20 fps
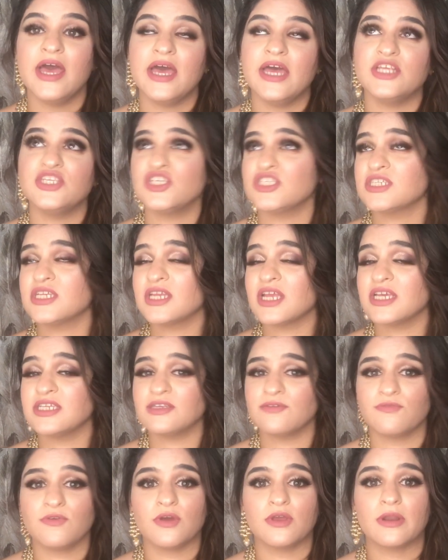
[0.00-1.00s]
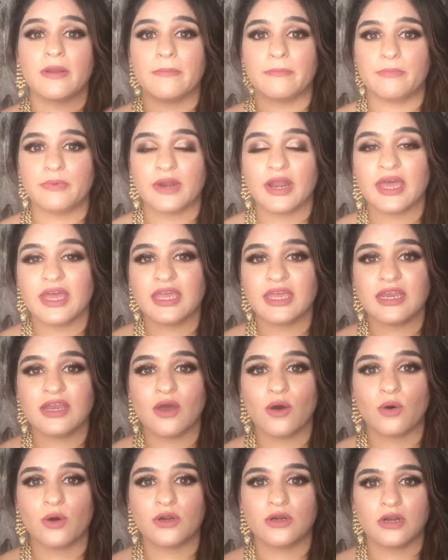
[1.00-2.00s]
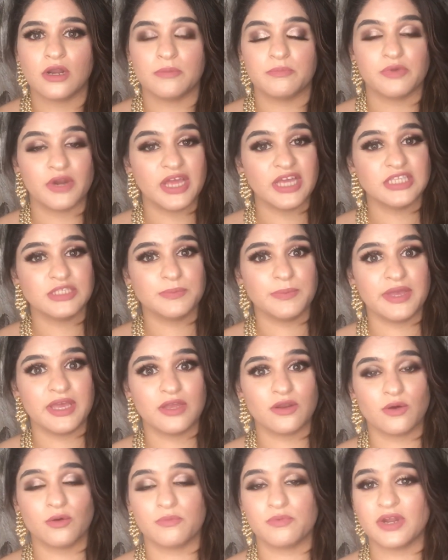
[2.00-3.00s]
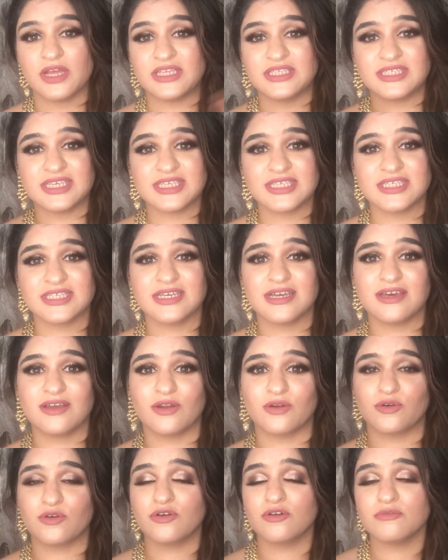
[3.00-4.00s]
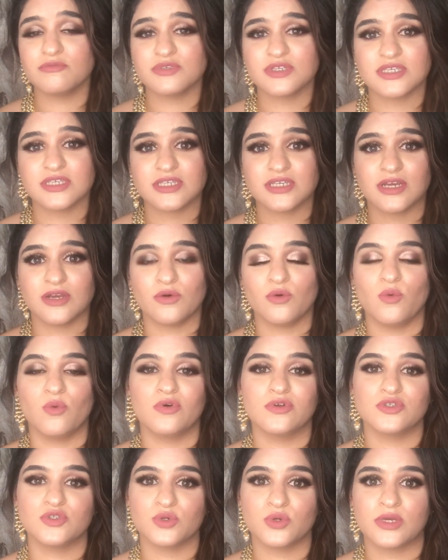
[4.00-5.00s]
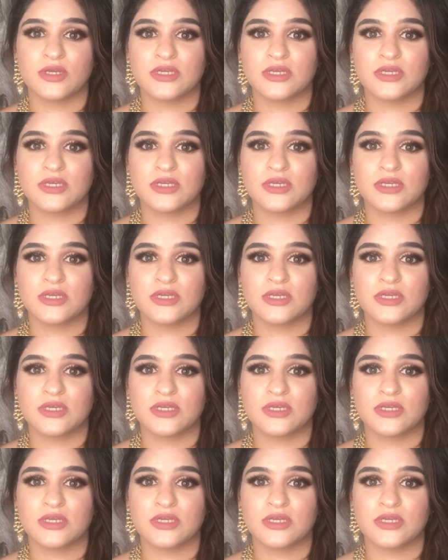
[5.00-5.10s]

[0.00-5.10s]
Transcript: Just in case if you're a bride or a bridesmaid or bride sister or groom sister who wants to